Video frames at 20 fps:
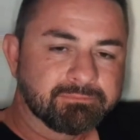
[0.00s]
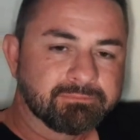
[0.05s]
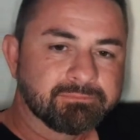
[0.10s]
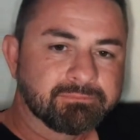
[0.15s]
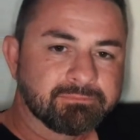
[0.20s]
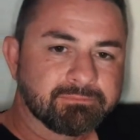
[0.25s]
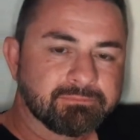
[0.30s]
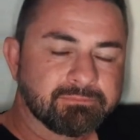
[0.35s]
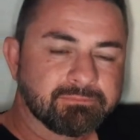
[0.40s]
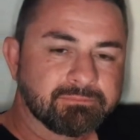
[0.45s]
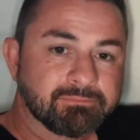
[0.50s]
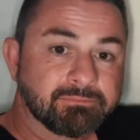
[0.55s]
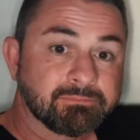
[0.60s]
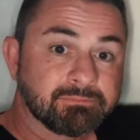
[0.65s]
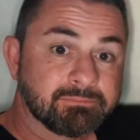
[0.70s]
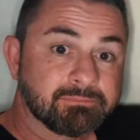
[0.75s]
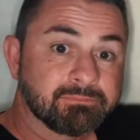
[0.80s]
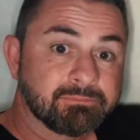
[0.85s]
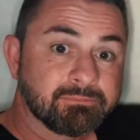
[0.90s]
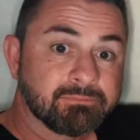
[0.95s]

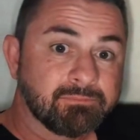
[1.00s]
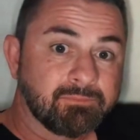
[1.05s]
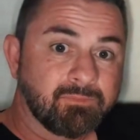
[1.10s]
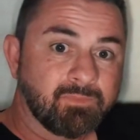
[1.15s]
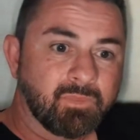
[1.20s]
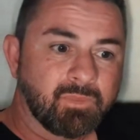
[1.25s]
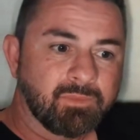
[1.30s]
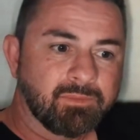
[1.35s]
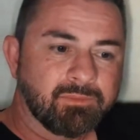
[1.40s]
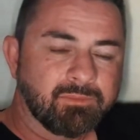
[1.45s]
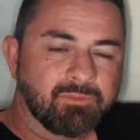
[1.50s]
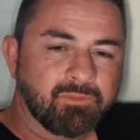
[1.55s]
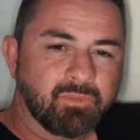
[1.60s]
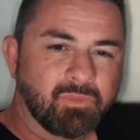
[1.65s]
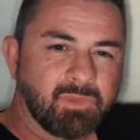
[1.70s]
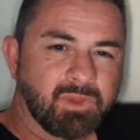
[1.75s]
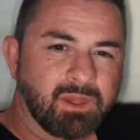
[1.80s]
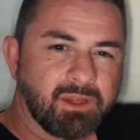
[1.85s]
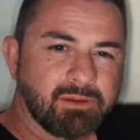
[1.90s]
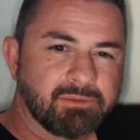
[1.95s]

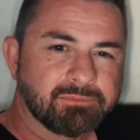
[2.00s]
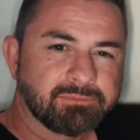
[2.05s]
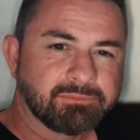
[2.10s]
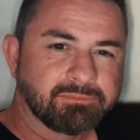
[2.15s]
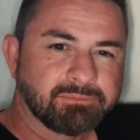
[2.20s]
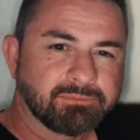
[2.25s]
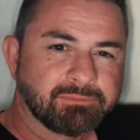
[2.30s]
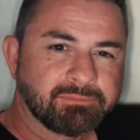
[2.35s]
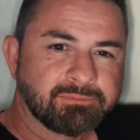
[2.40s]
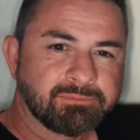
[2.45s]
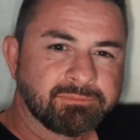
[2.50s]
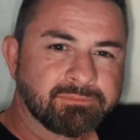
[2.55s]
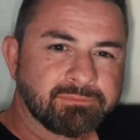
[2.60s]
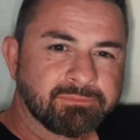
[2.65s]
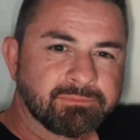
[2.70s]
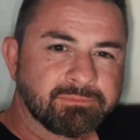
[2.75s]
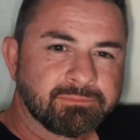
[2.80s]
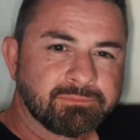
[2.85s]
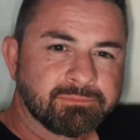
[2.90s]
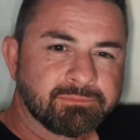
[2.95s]

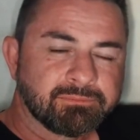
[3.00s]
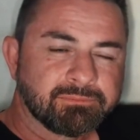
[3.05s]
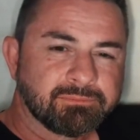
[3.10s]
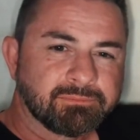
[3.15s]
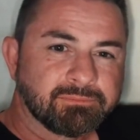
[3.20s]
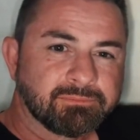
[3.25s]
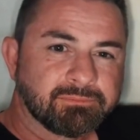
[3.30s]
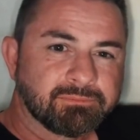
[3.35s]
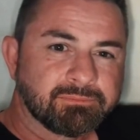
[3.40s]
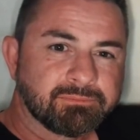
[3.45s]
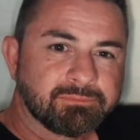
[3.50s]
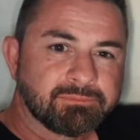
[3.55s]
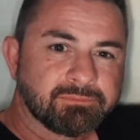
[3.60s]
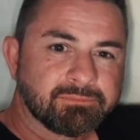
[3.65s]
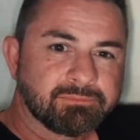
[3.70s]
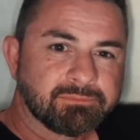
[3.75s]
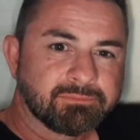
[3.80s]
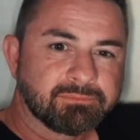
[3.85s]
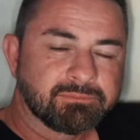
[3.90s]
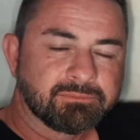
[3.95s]

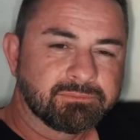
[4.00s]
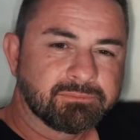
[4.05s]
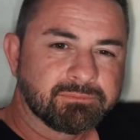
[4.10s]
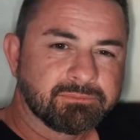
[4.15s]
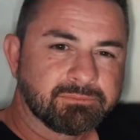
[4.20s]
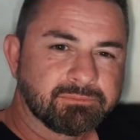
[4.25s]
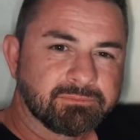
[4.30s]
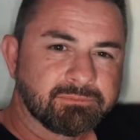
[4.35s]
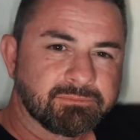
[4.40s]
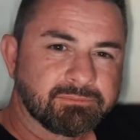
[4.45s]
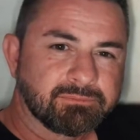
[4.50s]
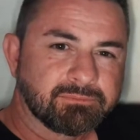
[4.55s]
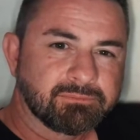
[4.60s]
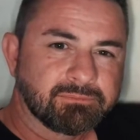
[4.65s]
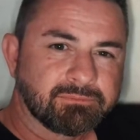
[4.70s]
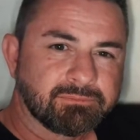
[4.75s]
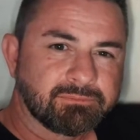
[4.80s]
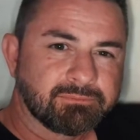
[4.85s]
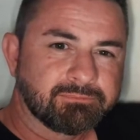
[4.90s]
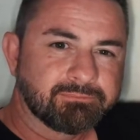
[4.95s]

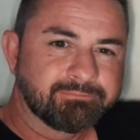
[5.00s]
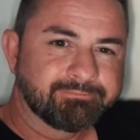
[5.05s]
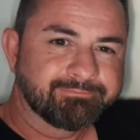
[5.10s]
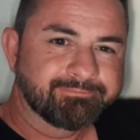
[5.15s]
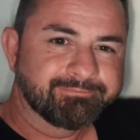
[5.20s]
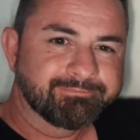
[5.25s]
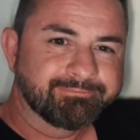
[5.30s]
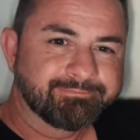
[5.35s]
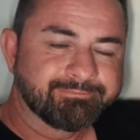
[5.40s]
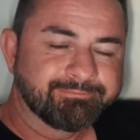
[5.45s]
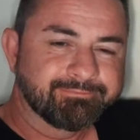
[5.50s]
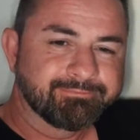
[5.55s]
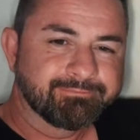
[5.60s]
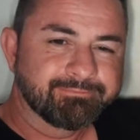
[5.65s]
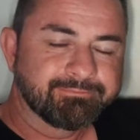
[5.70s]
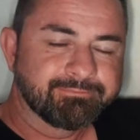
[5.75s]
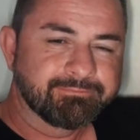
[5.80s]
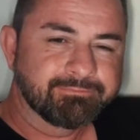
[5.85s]
No words are spoken by the person on screen.